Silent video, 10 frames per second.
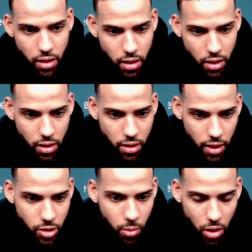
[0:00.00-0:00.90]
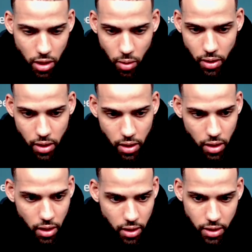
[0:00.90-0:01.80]
and that spark that we needed
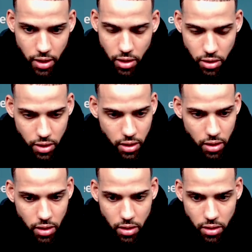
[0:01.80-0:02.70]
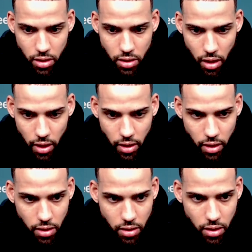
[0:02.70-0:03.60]
and his energy and just like
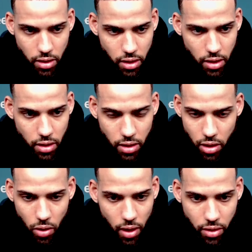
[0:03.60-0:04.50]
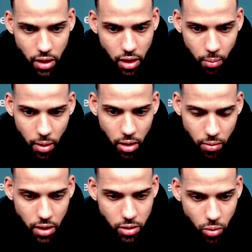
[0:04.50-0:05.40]
his you know, everything about him,
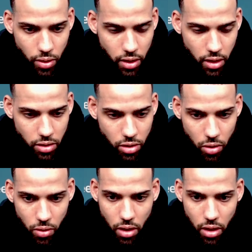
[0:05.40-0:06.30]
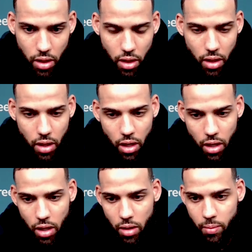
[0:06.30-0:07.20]
that's what we needed. So,
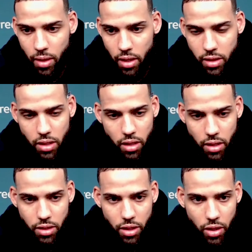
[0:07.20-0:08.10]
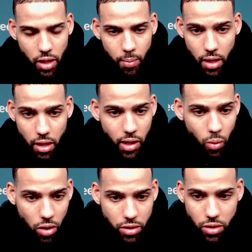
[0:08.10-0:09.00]
and he's going to continue to get better. He
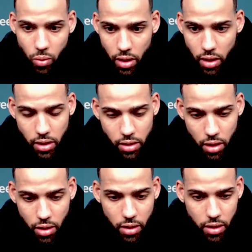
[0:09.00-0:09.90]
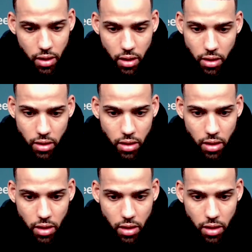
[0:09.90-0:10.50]
wants to win. He's hungry. And